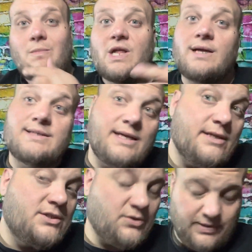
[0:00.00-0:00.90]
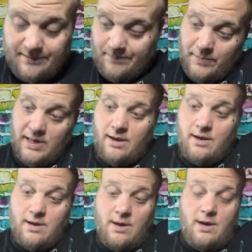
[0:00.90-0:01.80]
let's get into it.
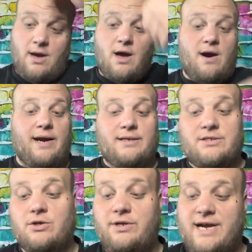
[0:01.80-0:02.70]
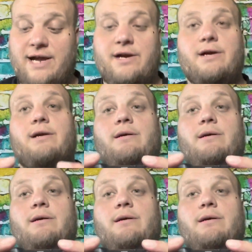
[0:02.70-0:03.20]
All right, so you got your